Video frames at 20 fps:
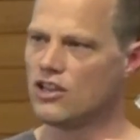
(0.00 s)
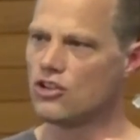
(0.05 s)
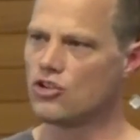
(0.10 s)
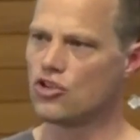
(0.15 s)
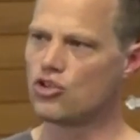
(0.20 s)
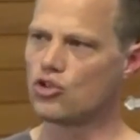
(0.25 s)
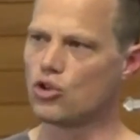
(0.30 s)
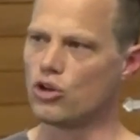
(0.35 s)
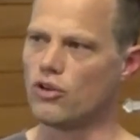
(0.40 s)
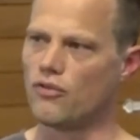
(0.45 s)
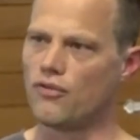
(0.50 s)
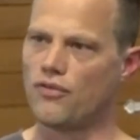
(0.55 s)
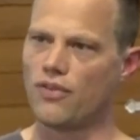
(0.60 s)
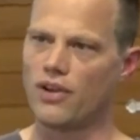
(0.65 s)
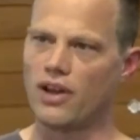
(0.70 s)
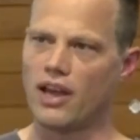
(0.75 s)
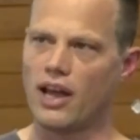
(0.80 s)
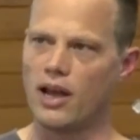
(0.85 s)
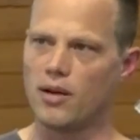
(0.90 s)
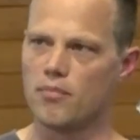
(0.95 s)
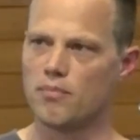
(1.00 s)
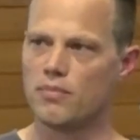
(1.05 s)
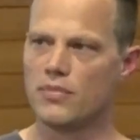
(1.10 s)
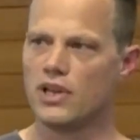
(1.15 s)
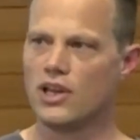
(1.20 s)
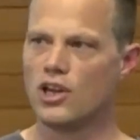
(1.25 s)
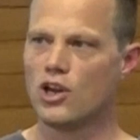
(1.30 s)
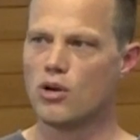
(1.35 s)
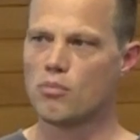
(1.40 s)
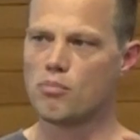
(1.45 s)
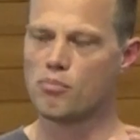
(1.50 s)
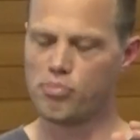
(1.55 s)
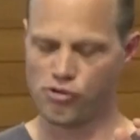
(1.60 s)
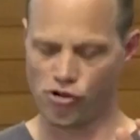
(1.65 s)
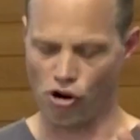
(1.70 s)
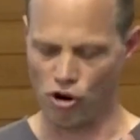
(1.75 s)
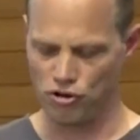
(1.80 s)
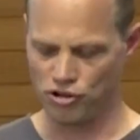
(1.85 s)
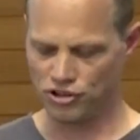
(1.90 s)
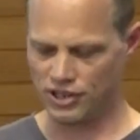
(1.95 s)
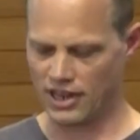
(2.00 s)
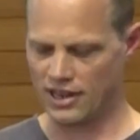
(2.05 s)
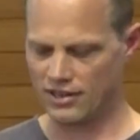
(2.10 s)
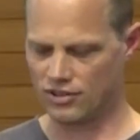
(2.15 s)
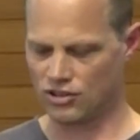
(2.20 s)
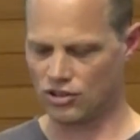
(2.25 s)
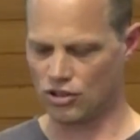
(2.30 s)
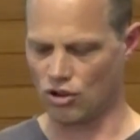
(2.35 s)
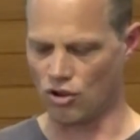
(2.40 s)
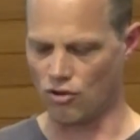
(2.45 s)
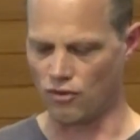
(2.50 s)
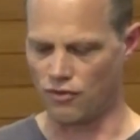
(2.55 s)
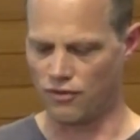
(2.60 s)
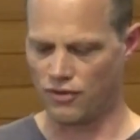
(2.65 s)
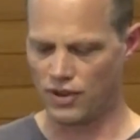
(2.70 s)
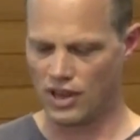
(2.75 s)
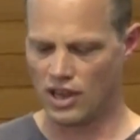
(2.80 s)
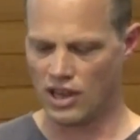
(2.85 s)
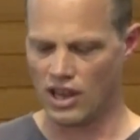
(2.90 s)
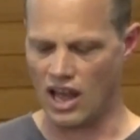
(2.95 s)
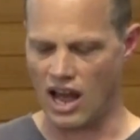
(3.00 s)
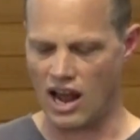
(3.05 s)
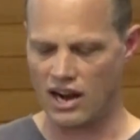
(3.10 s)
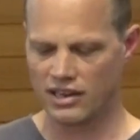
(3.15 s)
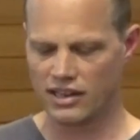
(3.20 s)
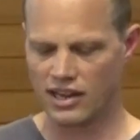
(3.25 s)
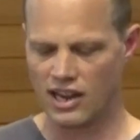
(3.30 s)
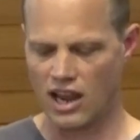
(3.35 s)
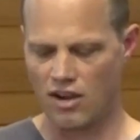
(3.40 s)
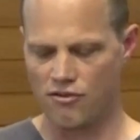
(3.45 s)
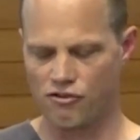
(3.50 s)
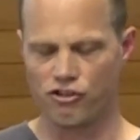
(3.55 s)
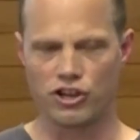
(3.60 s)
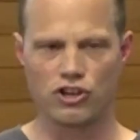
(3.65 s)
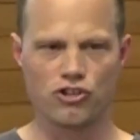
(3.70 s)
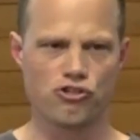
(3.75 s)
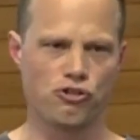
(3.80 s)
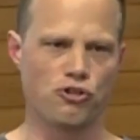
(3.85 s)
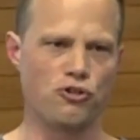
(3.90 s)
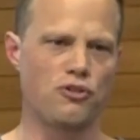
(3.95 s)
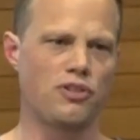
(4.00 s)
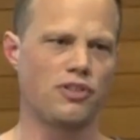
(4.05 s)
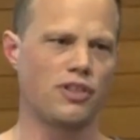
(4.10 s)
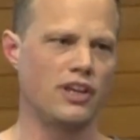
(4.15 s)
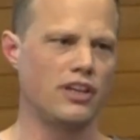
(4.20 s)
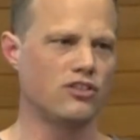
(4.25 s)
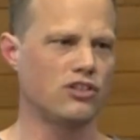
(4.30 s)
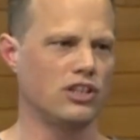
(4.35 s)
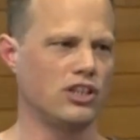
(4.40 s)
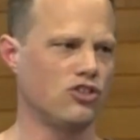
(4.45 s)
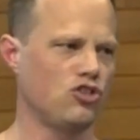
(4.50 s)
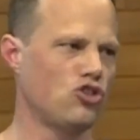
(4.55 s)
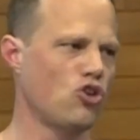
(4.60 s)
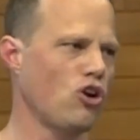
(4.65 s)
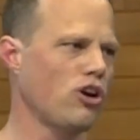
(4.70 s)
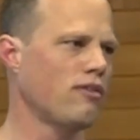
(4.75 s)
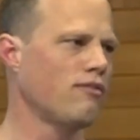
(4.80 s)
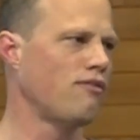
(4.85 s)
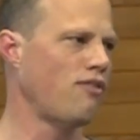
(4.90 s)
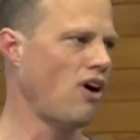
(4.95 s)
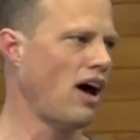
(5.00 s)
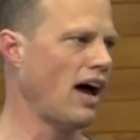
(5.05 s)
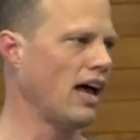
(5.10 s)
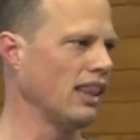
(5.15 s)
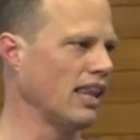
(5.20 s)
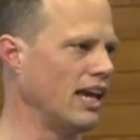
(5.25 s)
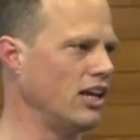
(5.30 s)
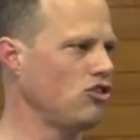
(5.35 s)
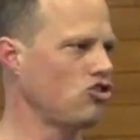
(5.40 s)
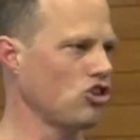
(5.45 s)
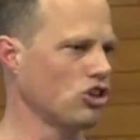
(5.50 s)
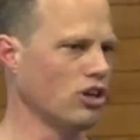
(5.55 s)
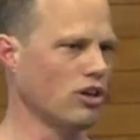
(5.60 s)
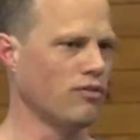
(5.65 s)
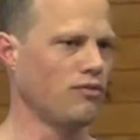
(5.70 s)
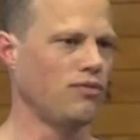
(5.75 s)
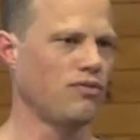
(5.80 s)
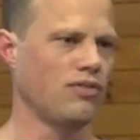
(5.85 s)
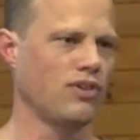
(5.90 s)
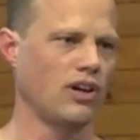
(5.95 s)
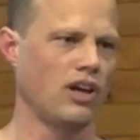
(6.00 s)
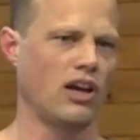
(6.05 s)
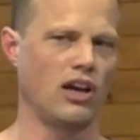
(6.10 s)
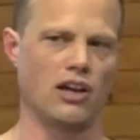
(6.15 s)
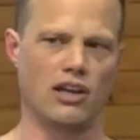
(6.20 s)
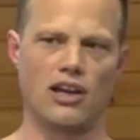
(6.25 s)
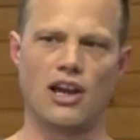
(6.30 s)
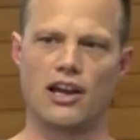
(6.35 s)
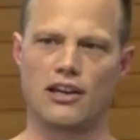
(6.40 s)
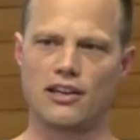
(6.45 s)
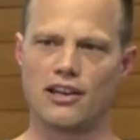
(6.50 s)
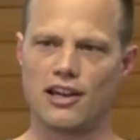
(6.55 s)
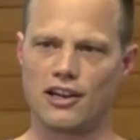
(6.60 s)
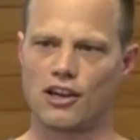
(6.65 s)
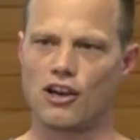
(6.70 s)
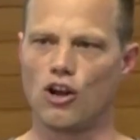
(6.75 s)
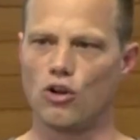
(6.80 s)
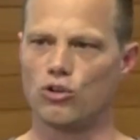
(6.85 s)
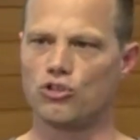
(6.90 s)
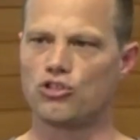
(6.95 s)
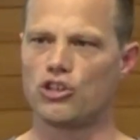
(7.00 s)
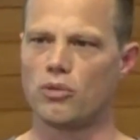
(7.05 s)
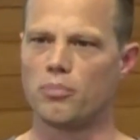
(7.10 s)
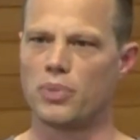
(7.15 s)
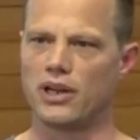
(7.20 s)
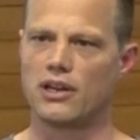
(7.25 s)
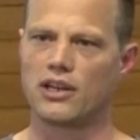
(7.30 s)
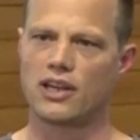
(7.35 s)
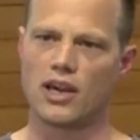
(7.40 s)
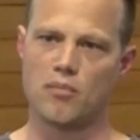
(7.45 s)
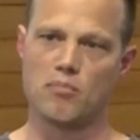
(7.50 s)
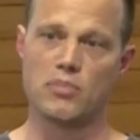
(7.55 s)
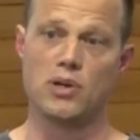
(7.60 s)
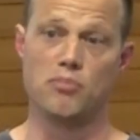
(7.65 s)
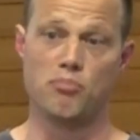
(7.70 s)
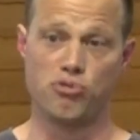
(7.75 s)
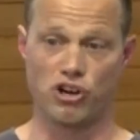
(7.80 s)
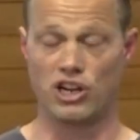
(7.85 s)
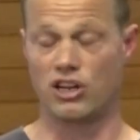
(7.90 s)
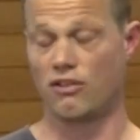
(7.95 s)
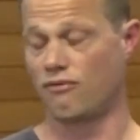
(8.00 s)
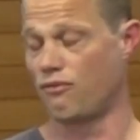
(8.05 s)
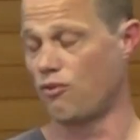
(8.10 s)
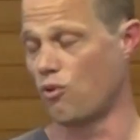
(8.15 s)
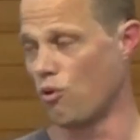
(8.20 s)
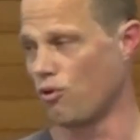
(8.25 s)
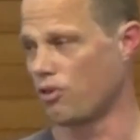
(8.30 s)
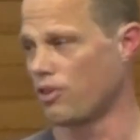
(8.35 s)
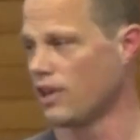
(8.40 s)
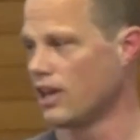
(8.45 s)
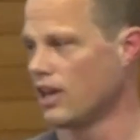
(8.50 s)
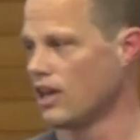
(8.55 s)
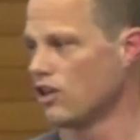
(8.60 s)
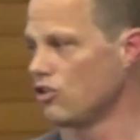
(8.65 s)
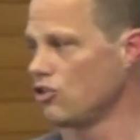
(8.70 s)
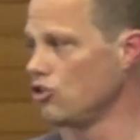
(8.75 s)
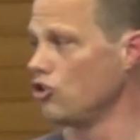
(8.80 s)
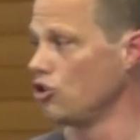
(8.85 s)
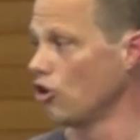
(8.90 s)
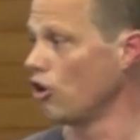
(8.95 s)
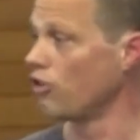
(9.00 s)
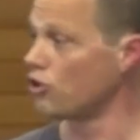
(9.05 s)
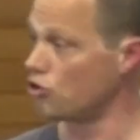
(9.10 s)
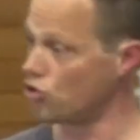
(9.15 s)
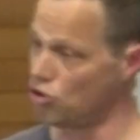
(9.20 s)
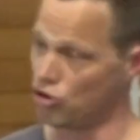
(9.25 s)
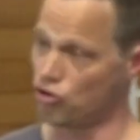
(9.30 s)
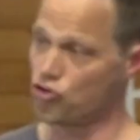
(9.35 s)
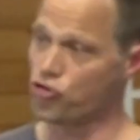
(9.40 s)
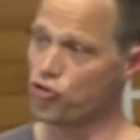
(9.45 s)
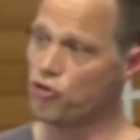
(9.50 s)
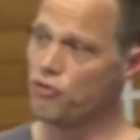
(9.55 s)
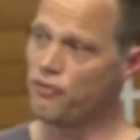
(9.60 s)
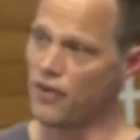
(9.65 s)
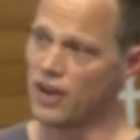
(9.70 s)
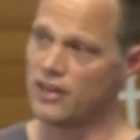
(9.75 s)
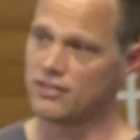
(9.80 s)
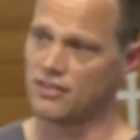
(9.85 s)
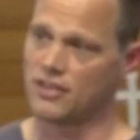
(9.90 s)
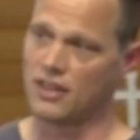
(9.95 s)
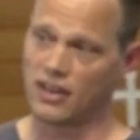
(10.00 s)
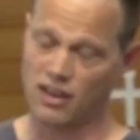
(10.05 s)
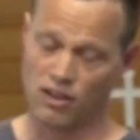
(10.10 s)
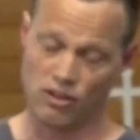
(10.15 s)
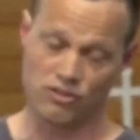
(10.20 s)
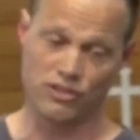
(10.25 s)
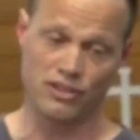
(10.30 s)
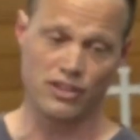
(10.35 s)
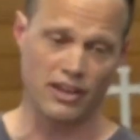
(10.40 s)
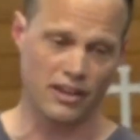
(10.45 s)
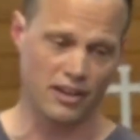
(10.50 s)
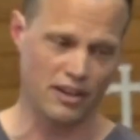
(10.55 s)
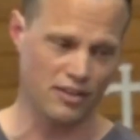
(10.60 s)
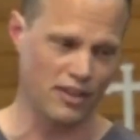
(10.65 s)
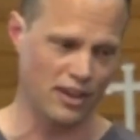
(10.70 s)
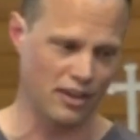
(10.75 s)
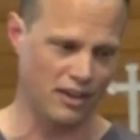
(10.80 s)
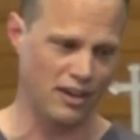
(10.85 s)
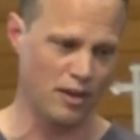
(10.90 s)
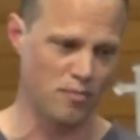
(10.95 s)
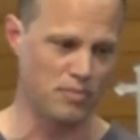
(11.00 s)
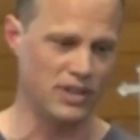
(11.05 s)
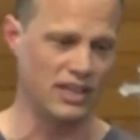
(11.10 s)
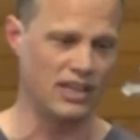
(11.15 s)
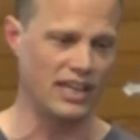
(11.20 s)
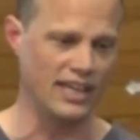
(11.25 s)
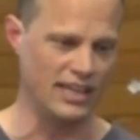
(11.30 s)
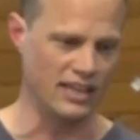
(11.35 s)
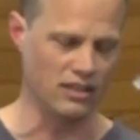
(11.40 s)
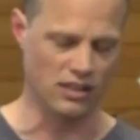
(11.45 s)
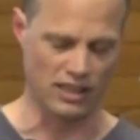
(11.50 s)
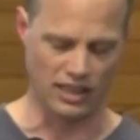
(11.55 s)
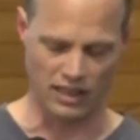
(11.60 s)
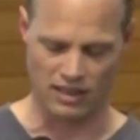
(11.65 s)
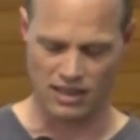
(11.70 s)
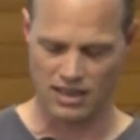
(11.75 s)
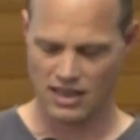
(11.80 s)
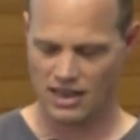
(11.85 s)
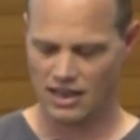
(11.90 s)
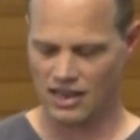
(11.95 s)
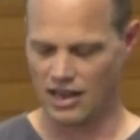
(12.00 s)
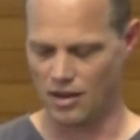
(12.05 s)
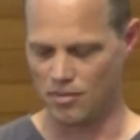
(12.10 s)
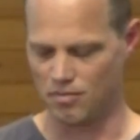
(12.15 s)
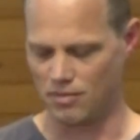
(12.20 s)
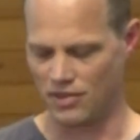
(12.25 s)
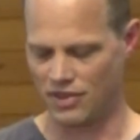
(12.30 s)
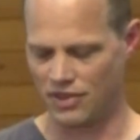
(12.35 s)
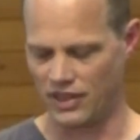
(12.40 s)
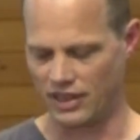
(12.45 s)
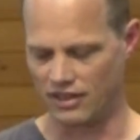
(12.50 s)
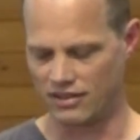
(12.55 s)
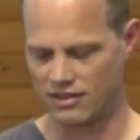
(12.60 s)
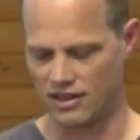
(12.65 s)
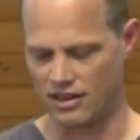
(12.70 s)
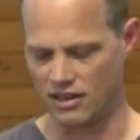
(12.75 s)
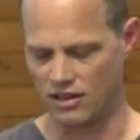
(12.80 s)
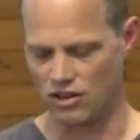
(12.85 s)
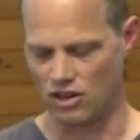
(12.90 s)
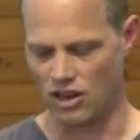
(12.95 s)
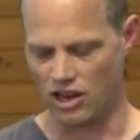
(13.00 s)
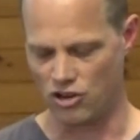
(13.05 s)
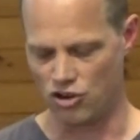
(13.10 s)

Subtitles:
sort of process of uncovering truth is not a violation of a culture, but it can be bringing forth, the true face of the culture that can be healing things that are